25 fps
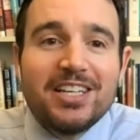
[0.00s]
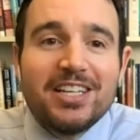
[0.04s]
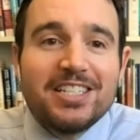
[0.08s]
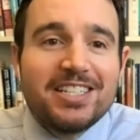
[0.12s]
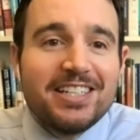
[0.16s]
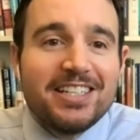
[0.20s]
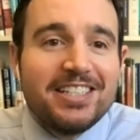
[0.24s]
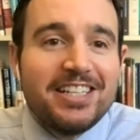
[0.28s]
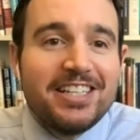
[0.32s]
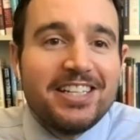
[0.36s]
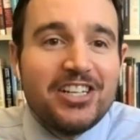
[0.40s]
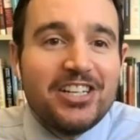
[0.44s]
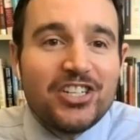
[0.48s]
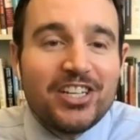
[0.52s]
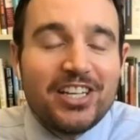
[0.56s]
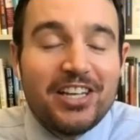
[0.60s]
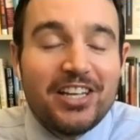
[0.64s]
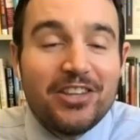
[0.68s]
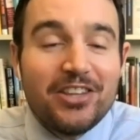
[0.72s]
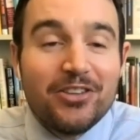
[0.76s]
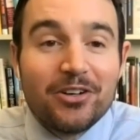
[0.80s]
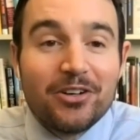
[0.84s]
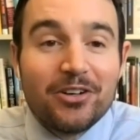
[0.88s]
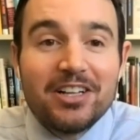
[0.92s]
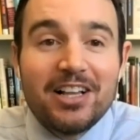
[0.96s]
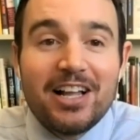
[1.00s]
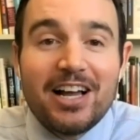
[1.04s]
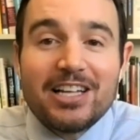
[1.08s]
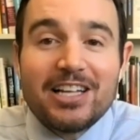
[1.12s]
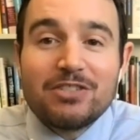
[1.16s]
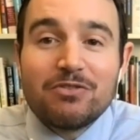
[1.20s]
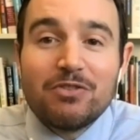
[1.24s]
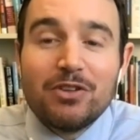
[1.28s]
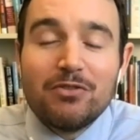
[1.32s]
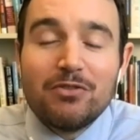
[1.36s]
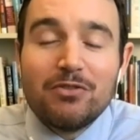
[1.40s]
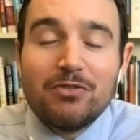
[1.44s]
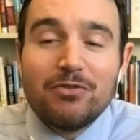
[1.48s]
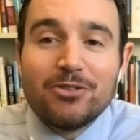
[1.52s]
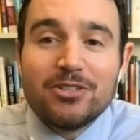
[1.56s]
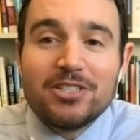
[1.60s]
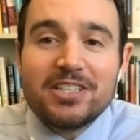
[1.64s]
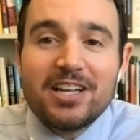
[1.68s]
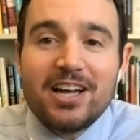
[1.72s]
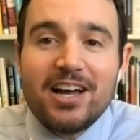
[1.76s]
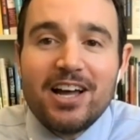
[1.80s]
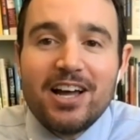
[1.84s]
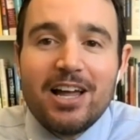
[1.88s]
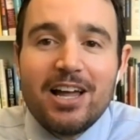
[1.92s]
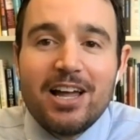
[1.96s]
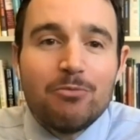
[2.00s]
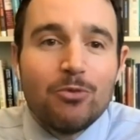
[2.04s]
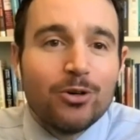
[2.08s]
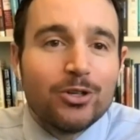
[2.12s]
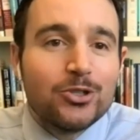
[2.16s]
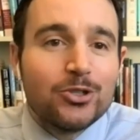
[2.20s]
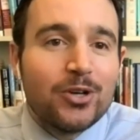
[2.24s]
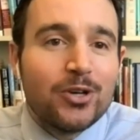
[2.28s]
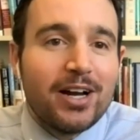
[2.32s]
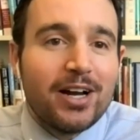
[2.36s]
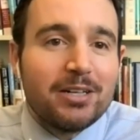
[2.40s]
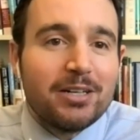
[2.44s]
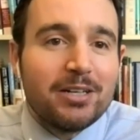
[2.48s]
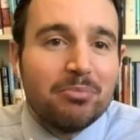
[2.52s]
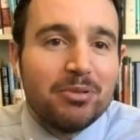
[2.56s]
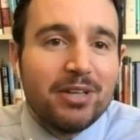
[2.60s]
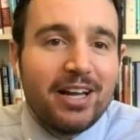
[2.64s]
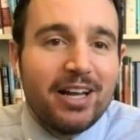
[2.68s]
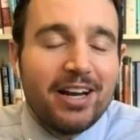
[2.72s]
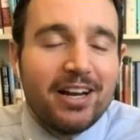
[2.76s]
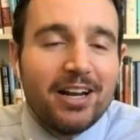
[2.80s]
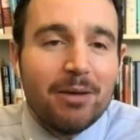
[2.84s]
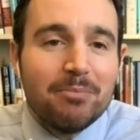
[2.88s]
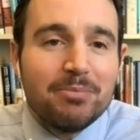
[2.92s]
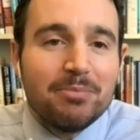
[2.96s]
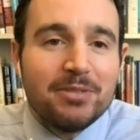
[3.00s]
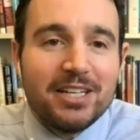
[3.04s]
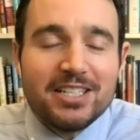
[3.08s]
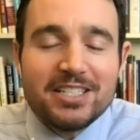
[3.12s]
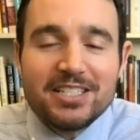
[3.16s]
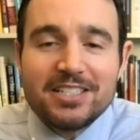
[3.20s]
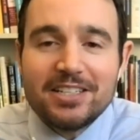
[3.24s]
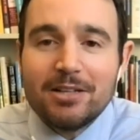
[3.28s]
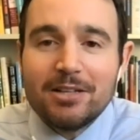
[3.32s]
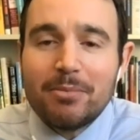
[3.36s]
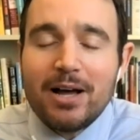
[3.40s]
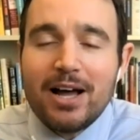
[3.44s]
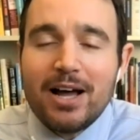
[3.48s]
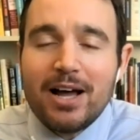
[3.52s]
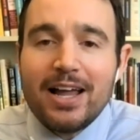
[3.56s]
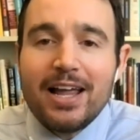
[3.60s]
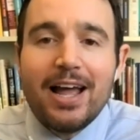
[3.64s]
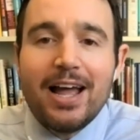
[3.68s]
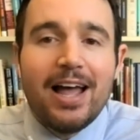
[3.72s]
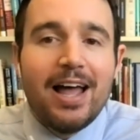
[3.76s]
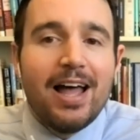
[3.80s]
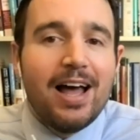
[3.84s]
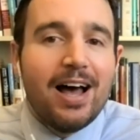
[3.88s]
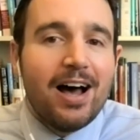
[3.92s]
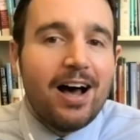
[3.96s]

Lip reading: this and teaching either a class for the first time or trying to plan and update syllabi.